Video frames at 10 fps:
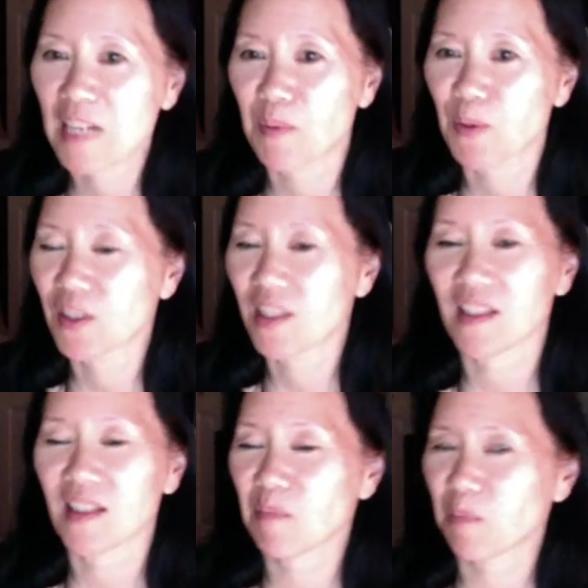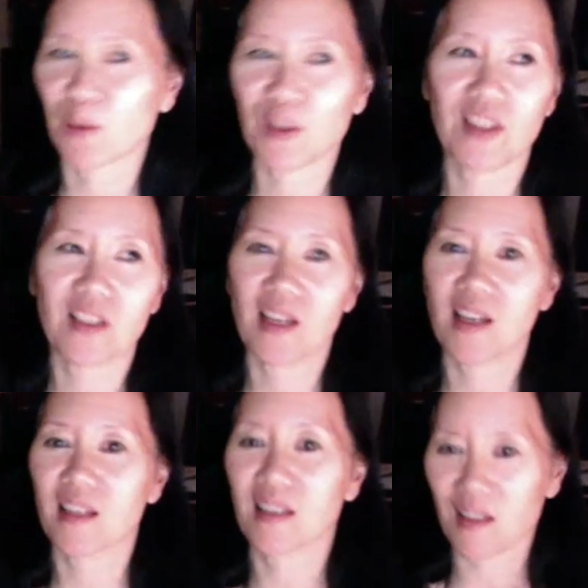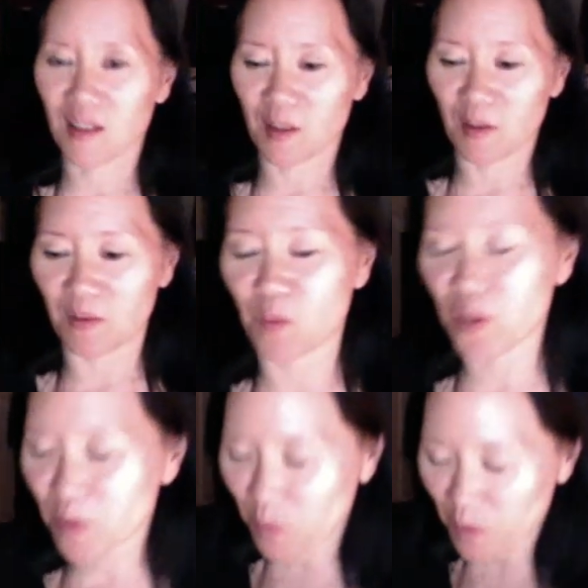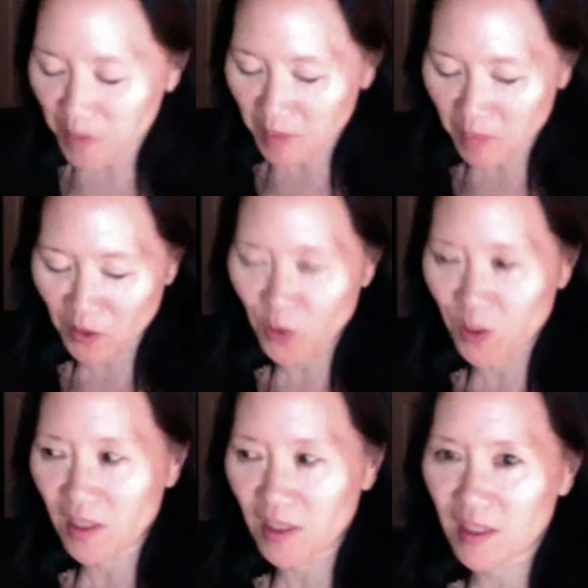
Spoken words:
bustier, in her Wonder Woman shorts.